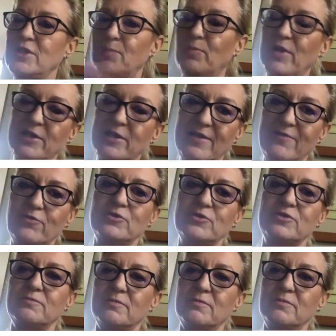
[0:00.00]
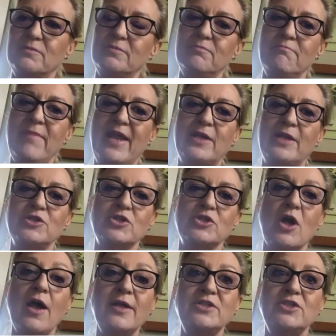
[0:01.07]
blood levels
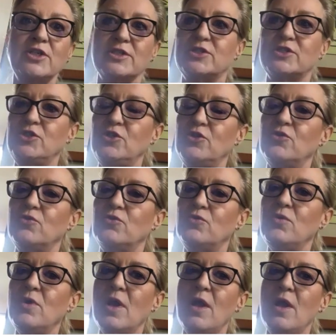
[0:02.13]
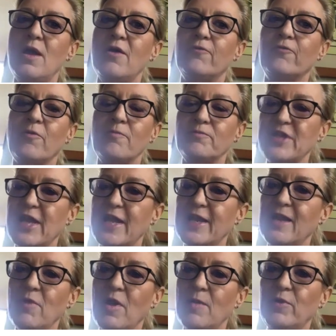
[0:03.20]
managed. I just knew from
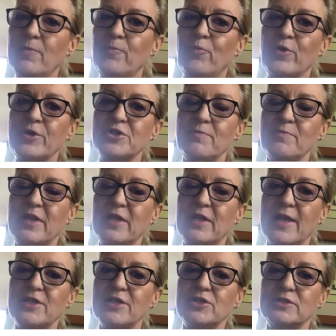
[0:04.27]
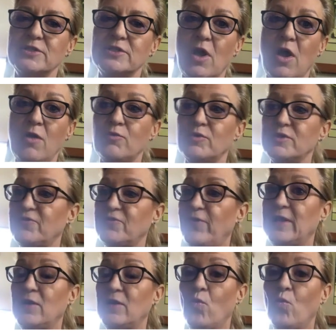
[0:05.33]
taking my blood pressure medications that I was
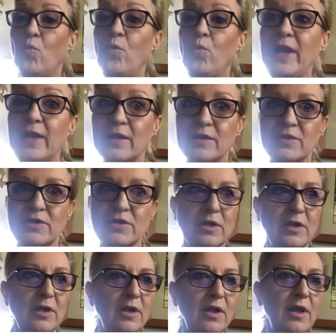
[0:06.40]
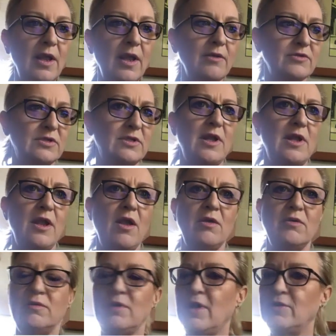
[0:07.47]
feeling weird. It was like
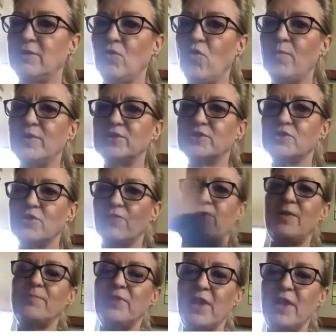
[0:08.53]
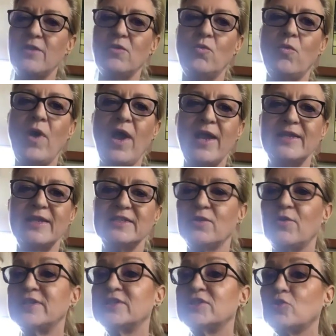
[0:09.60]
I almost could flip the other way.
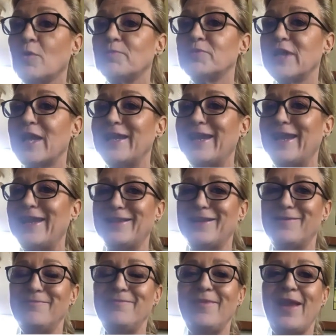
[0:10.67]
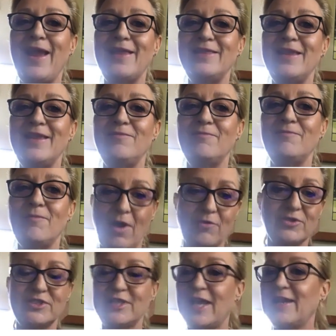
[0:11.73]
So I stopped taking them, and then I
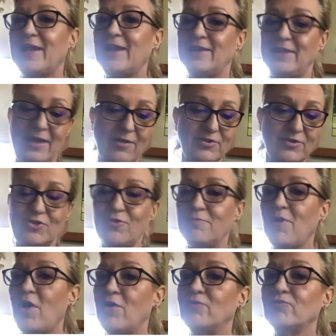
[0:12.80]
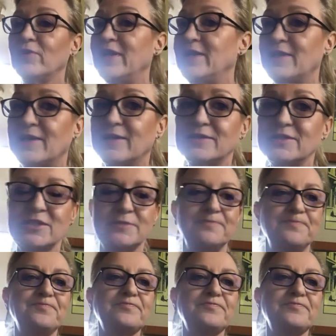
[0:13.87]
was doing my own readings